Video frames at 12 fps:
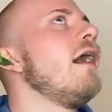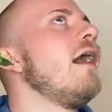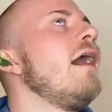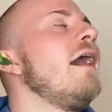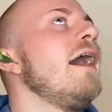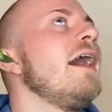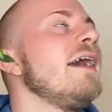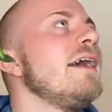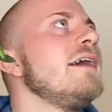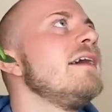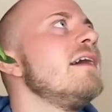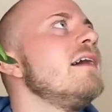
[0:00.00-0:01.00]

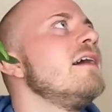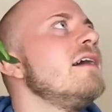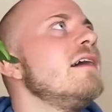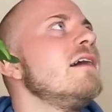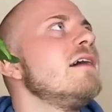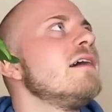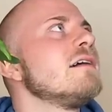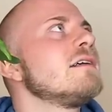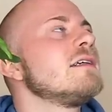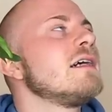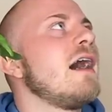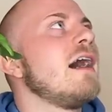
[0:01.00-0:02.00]
I
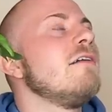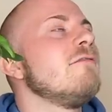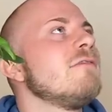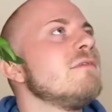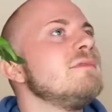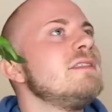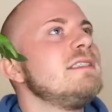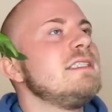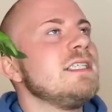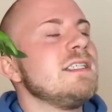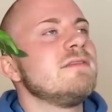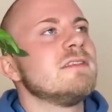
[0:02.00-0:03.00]
got from
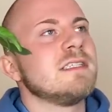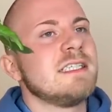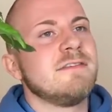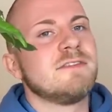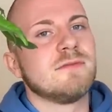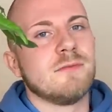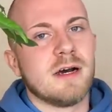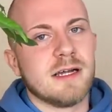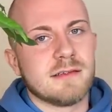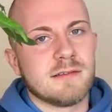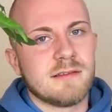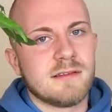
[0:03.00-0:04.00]
Steve's Leaves
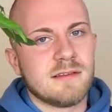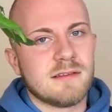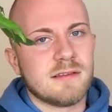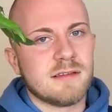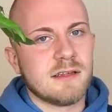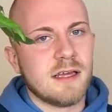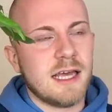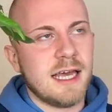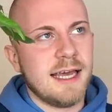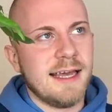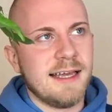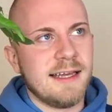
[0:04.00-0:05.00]
once
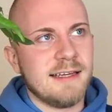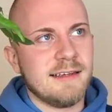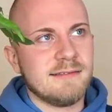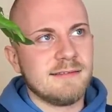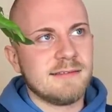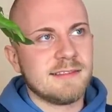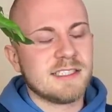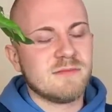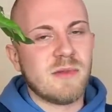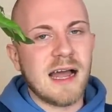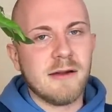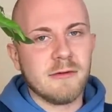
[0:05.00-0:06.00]
a
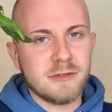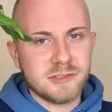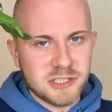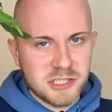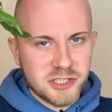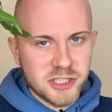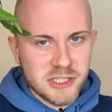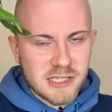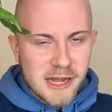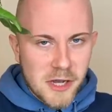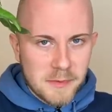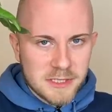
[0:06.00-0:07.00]
spiral ginger.
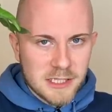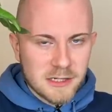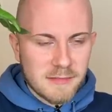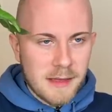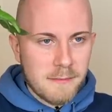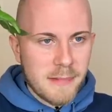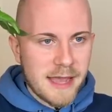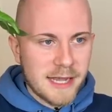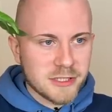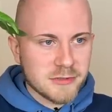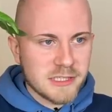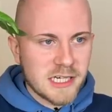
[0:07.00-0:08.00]
I opened it on my
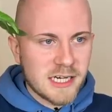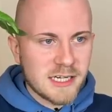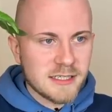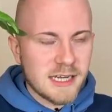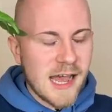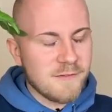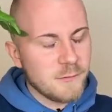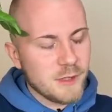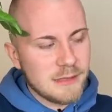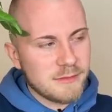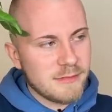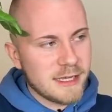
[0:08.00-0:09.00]
Patreon. I haven't really
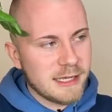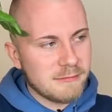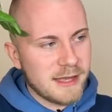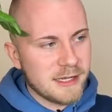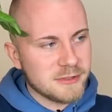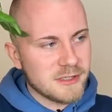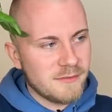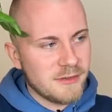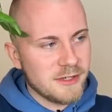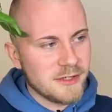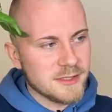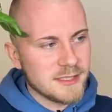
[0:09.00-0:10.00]
been making Patreon
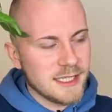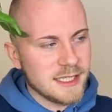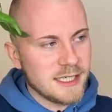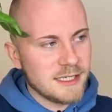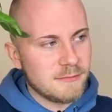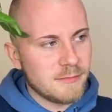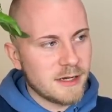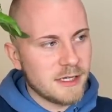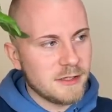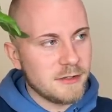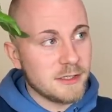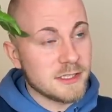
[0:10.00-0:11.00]
videos lately, but
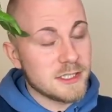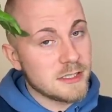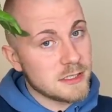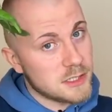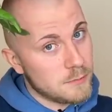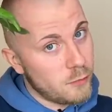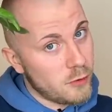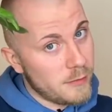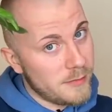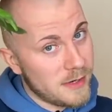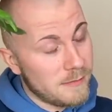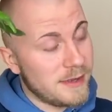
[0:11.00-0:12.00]
you can still support me
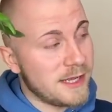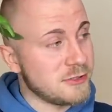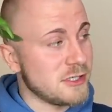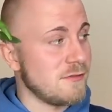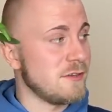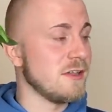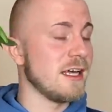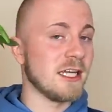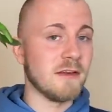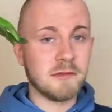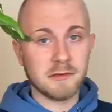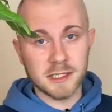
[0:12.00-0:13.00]
on Patreon if you'd like.
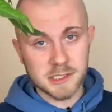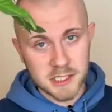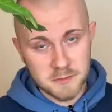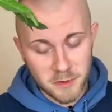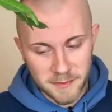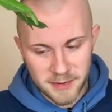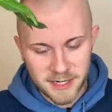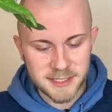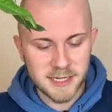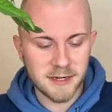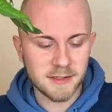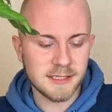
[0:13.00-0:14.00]
If you'd like to support me
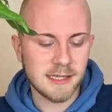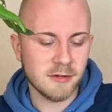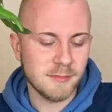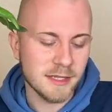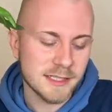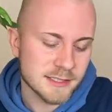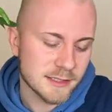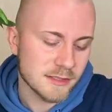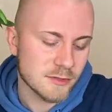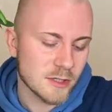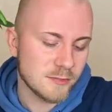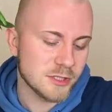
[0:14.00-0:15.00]
monetarily, that will be linked in the
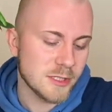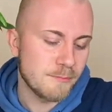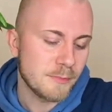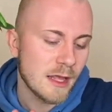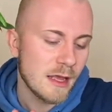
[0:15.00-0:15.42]
description.